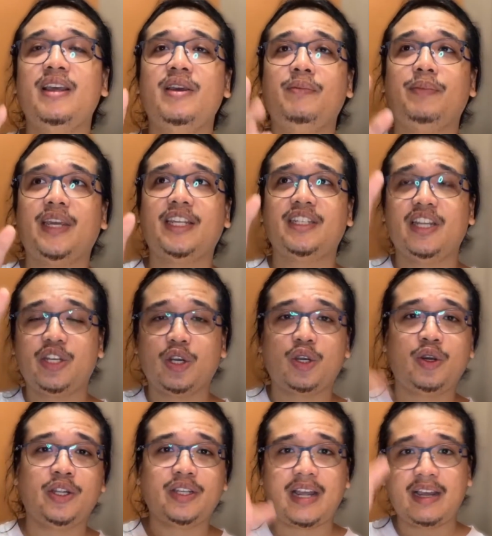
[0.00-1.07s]
means that you're
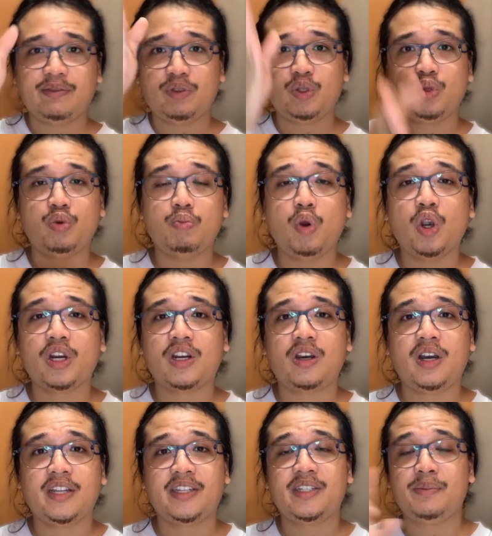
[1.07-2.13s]
going to have to do more
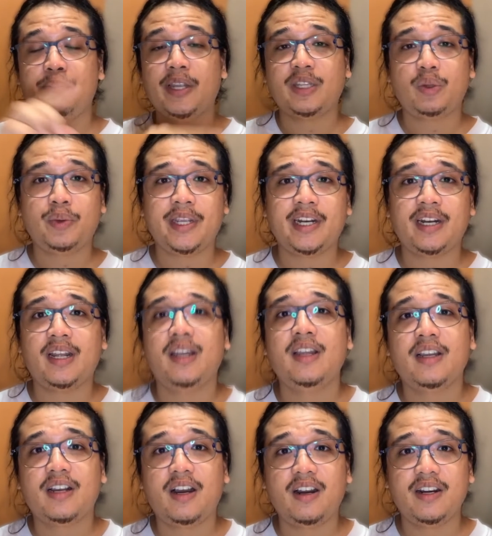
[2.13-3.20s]
cuts between
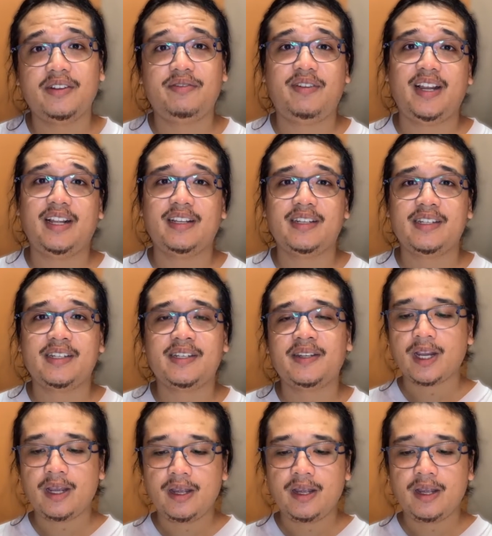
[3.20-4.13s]
card files.